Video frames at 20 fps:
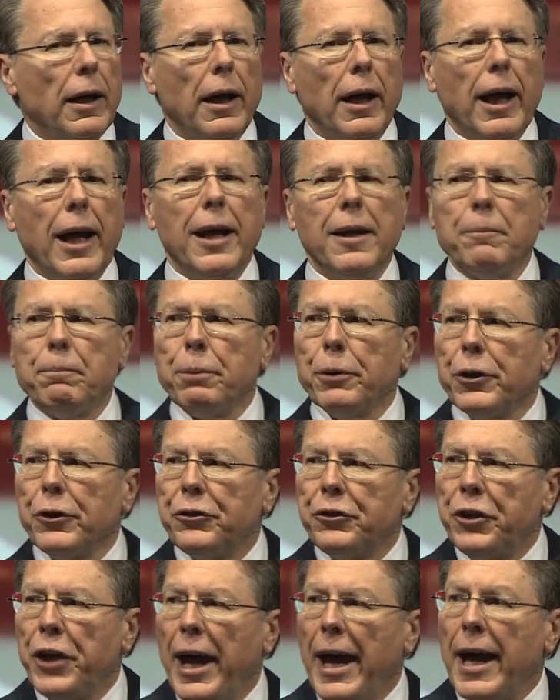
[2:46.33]
And
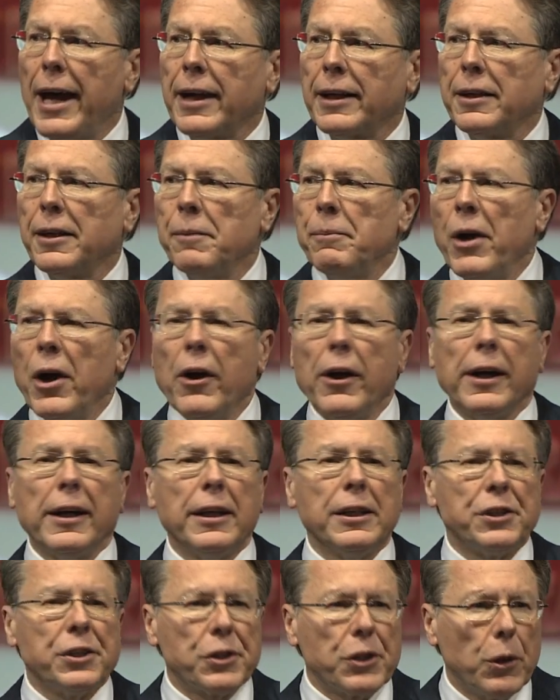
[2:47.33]
protect
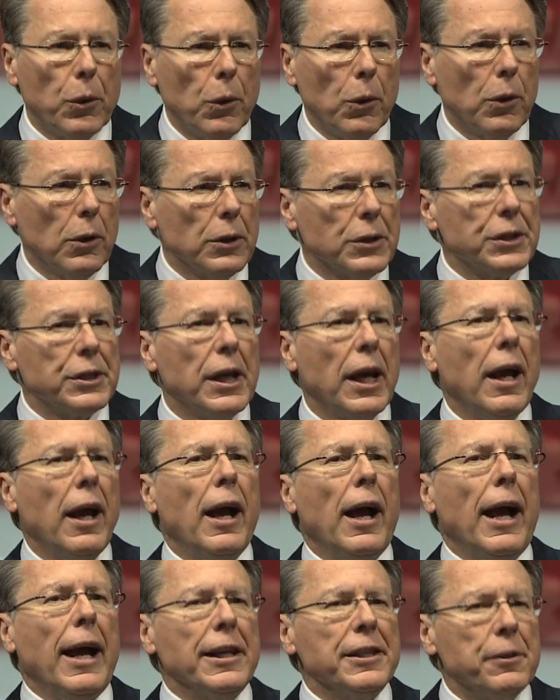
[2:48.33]
America's schools
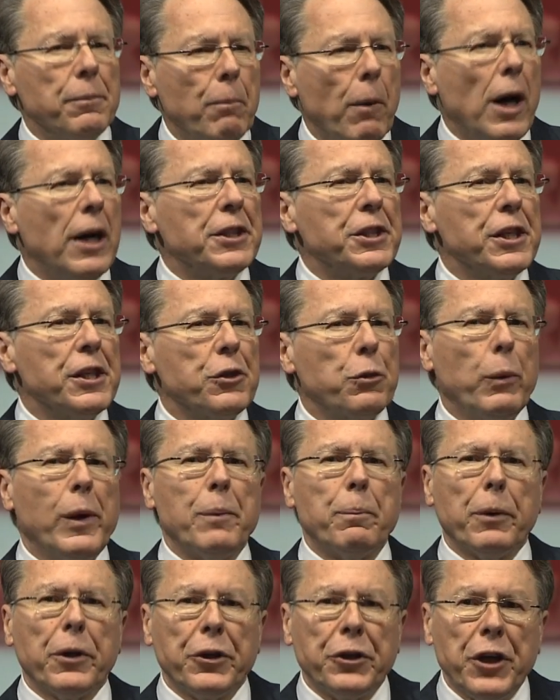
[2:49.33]
as much as we
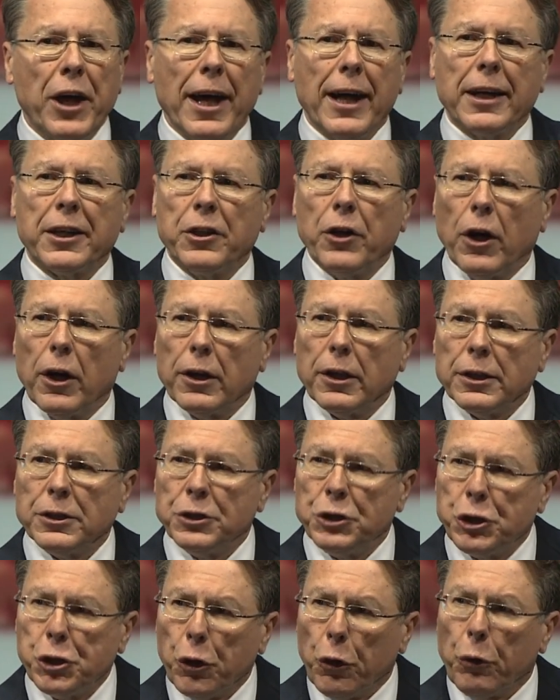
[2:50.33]
protect our
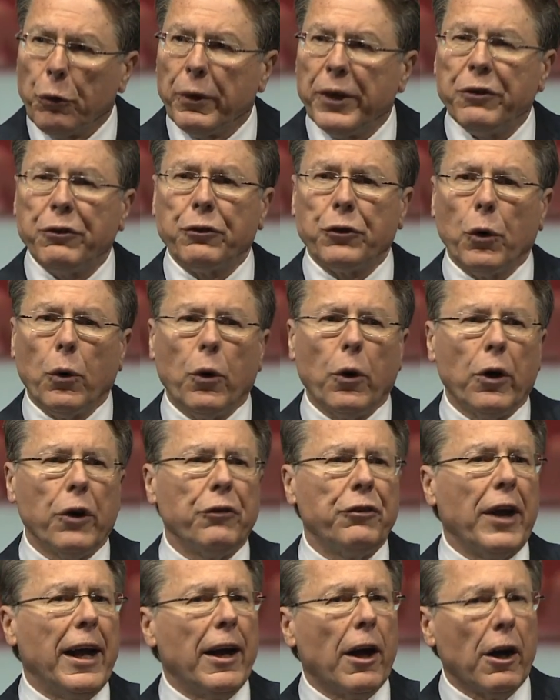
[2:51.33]
jewelry
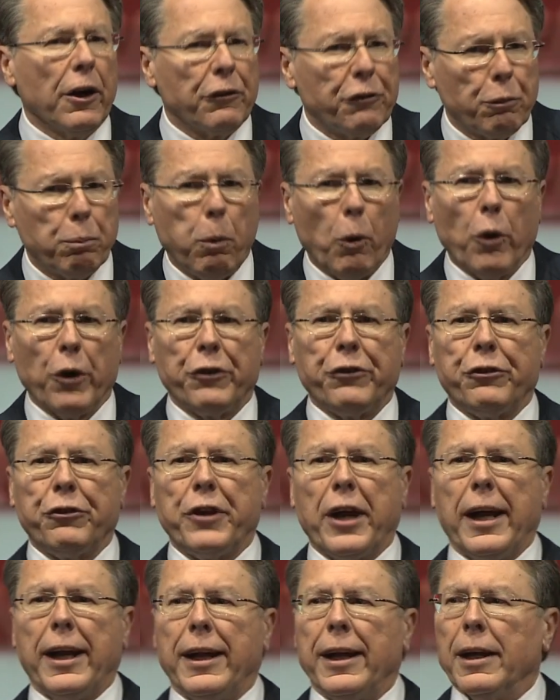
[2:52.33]
stores and our sports
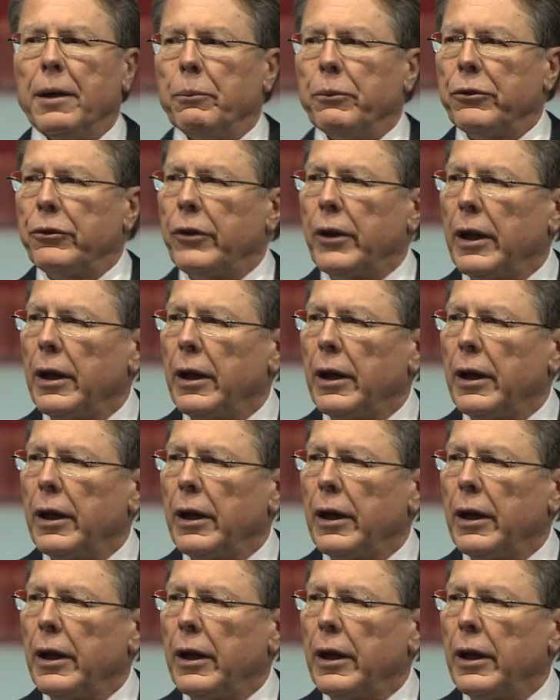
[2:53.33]
stadiums.